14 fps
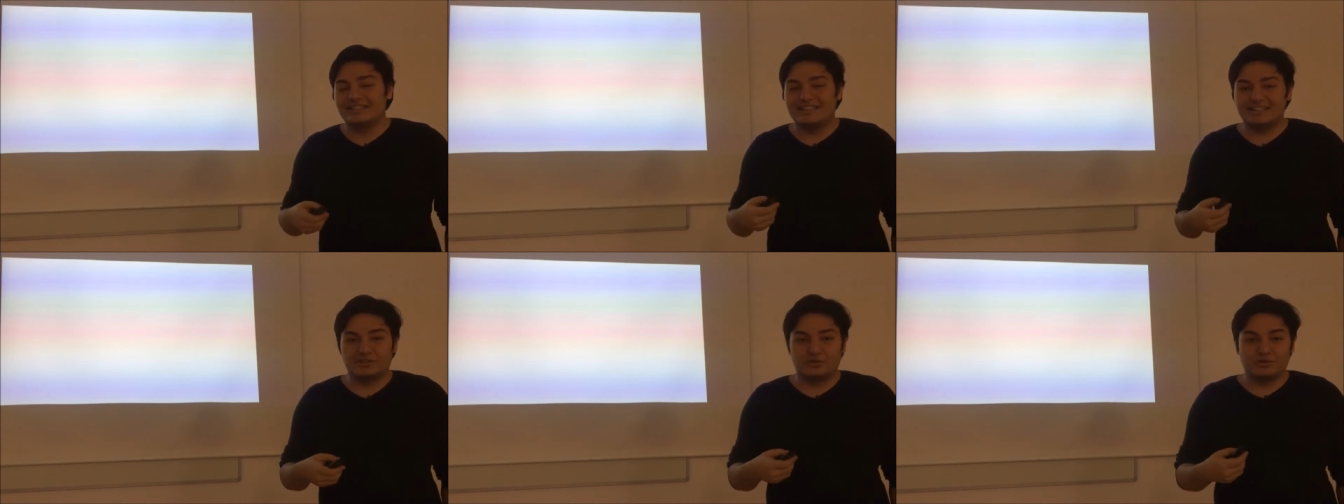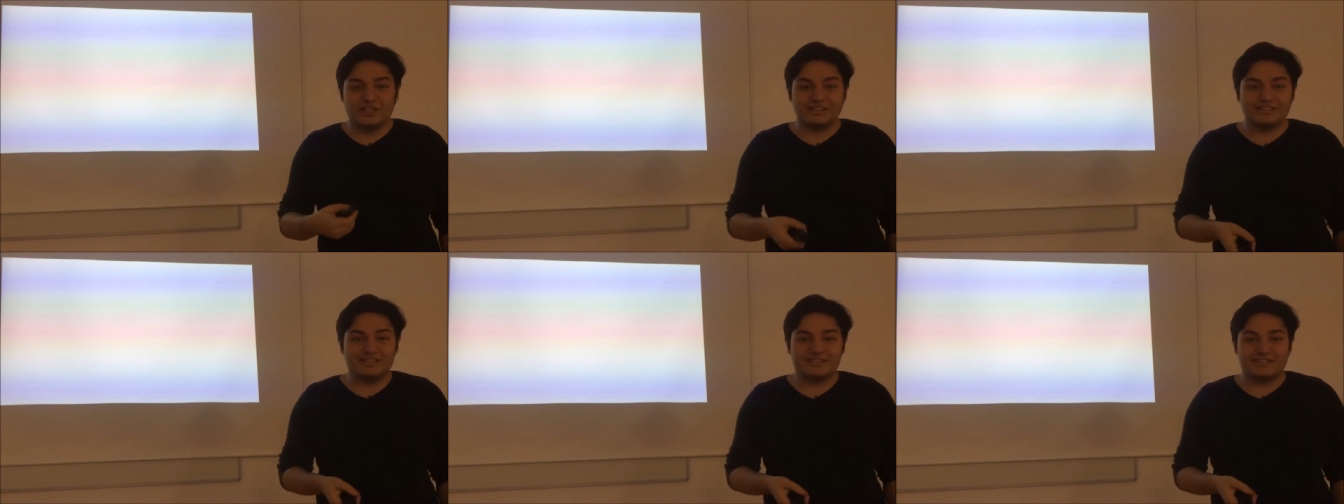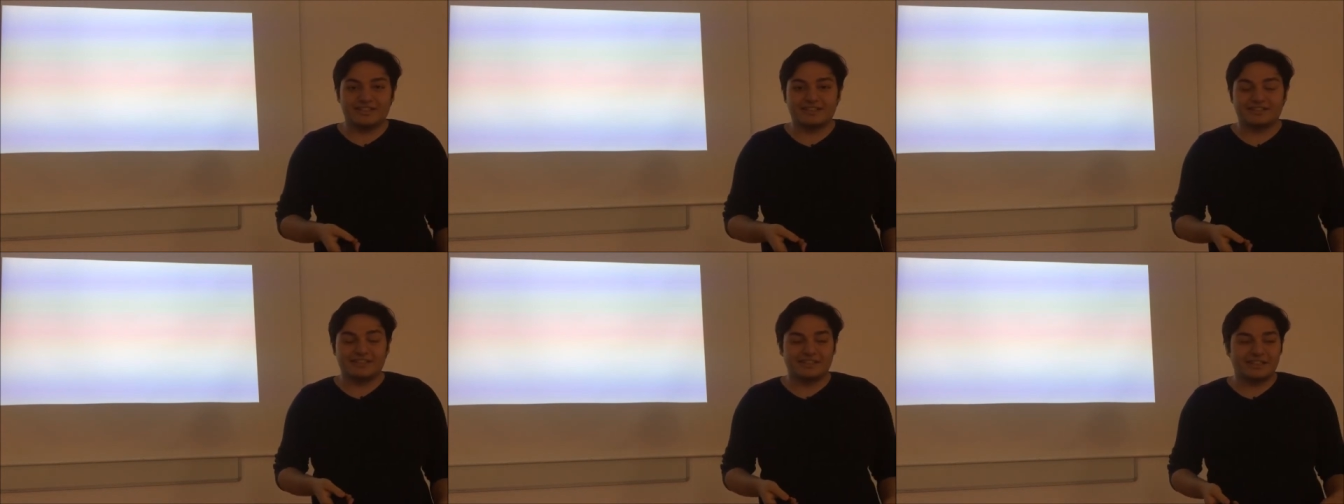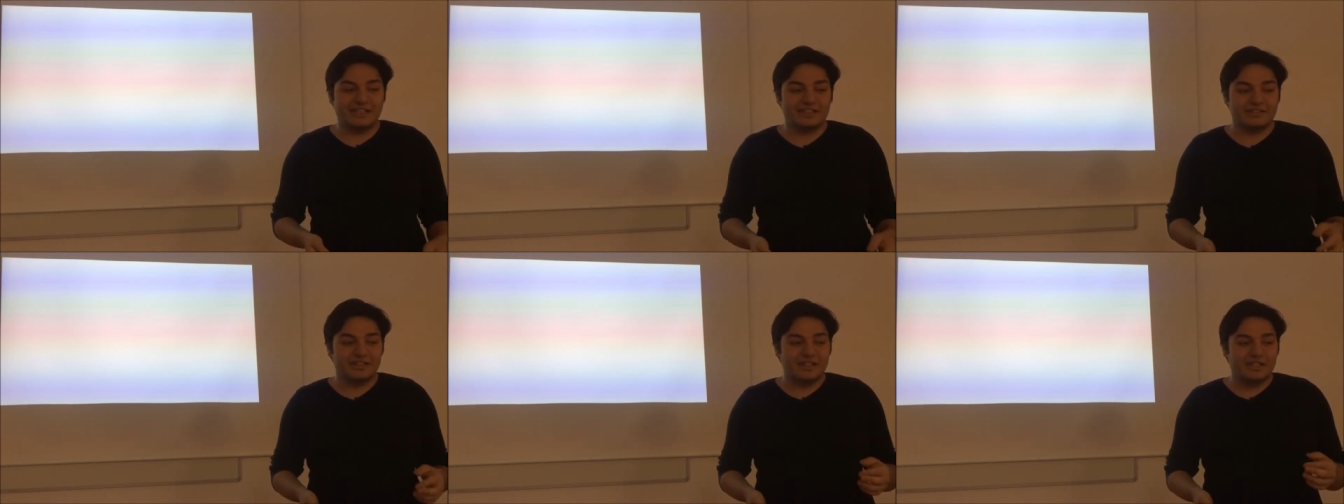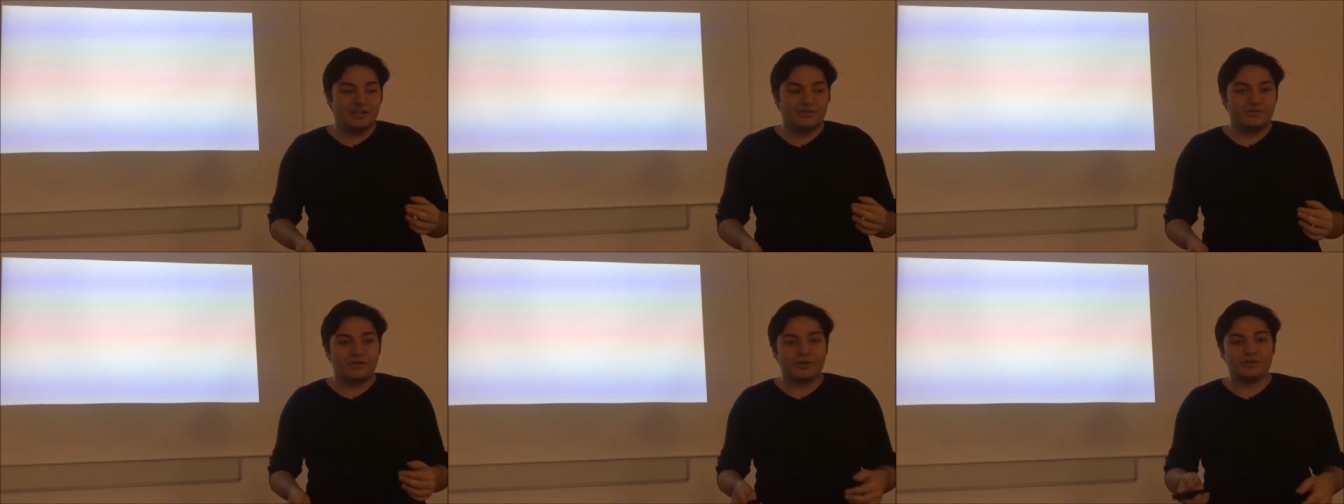in United States and their
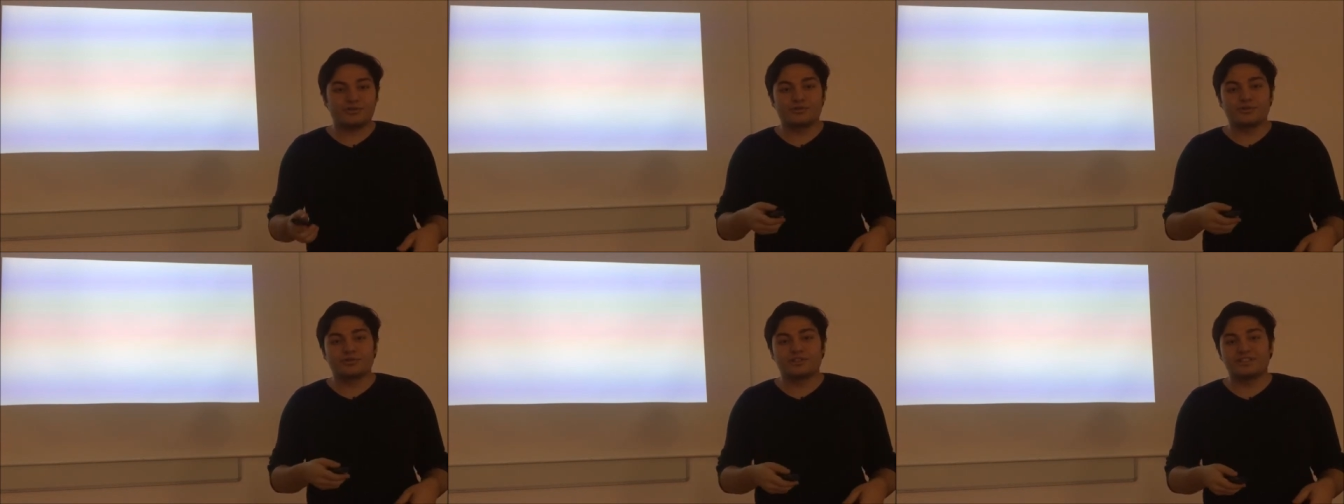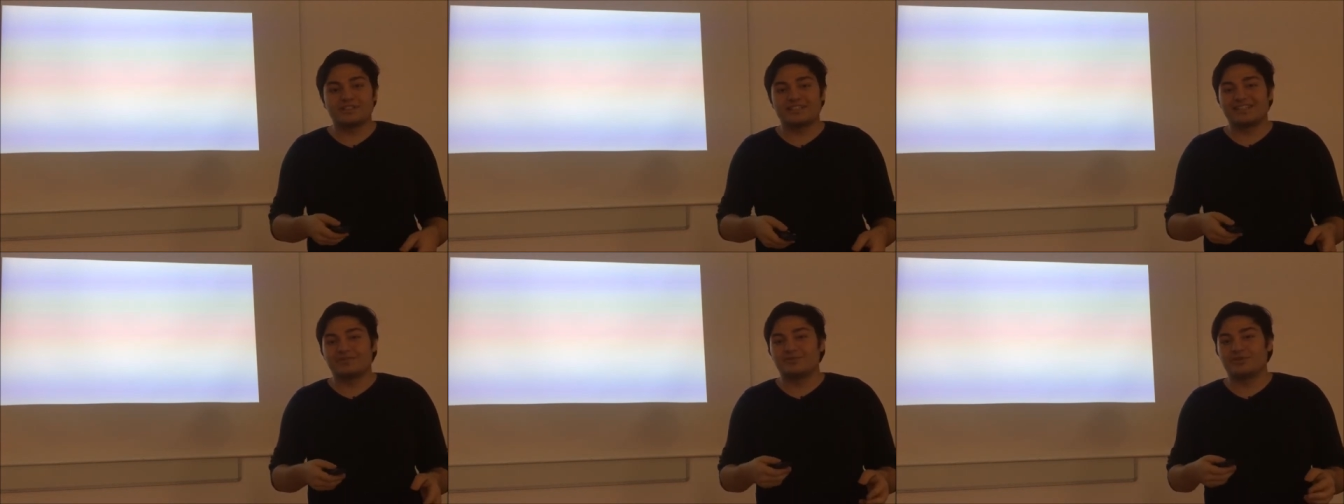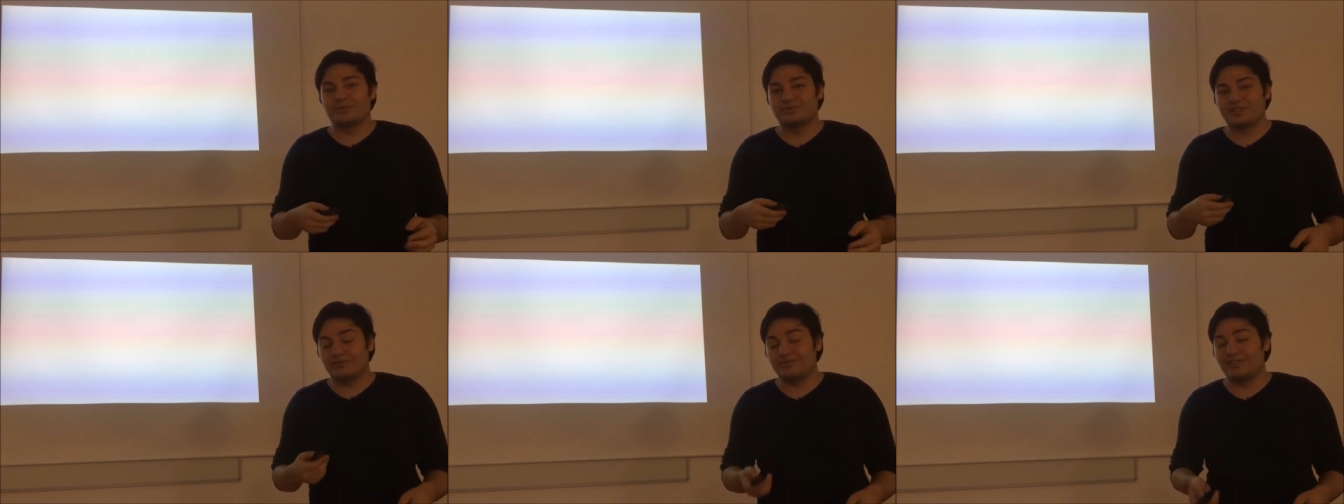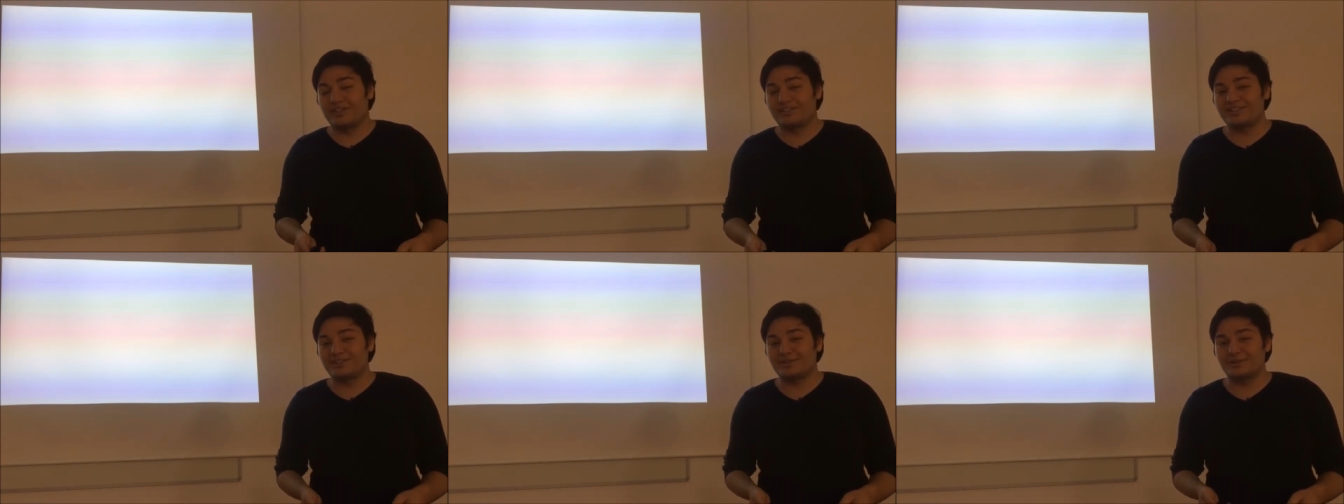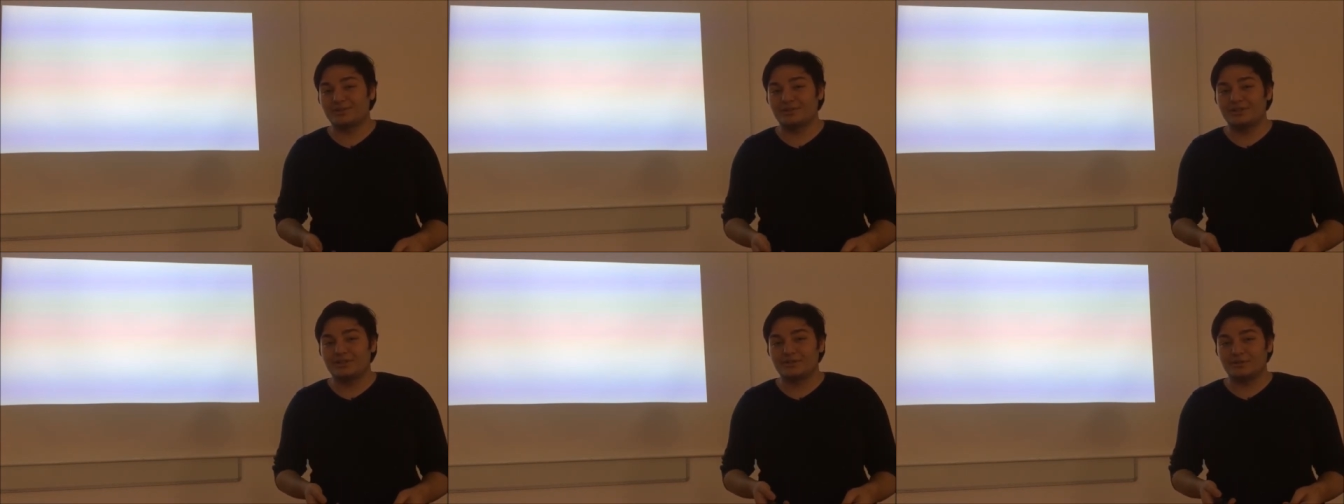first route is from San
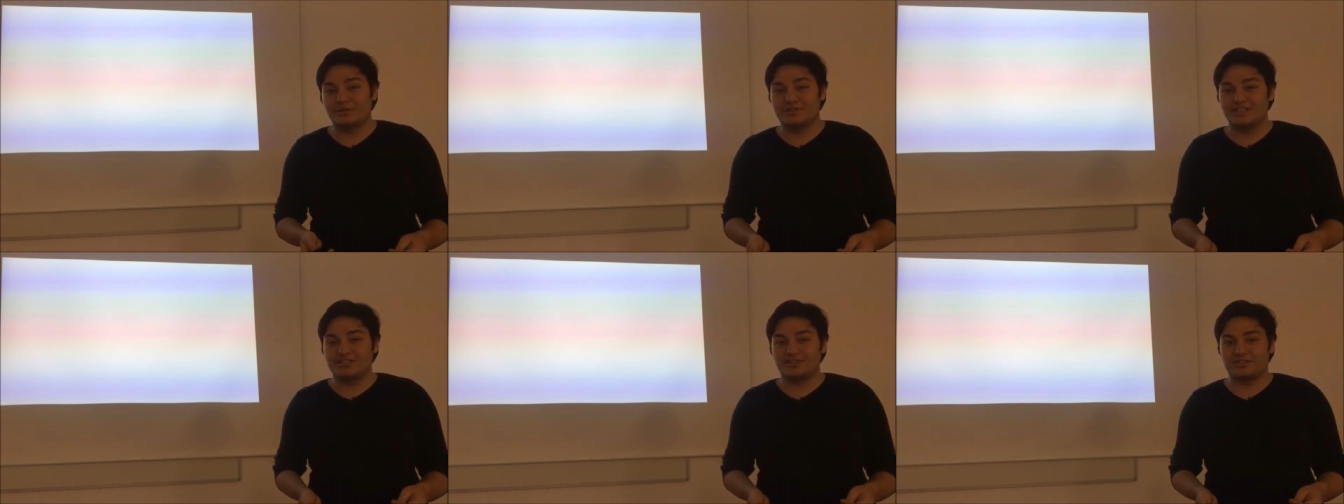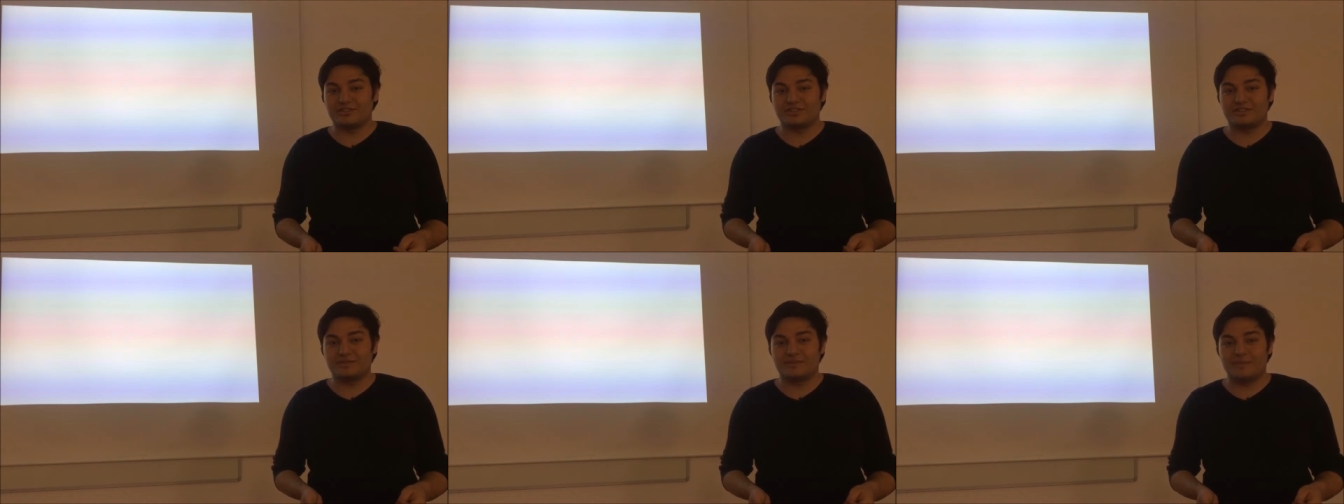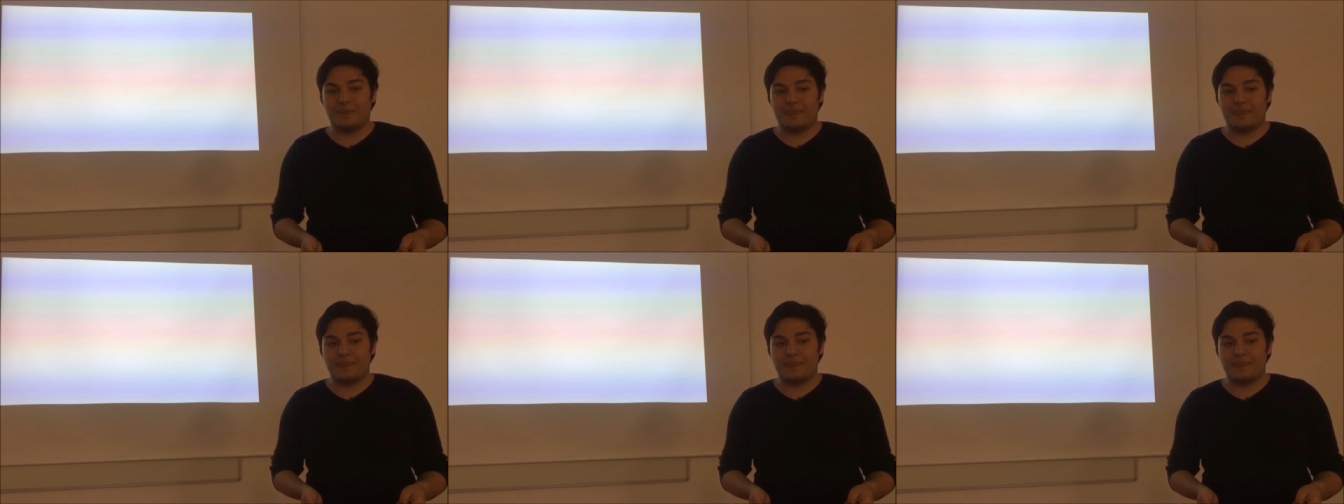Francisco to Los Angeles.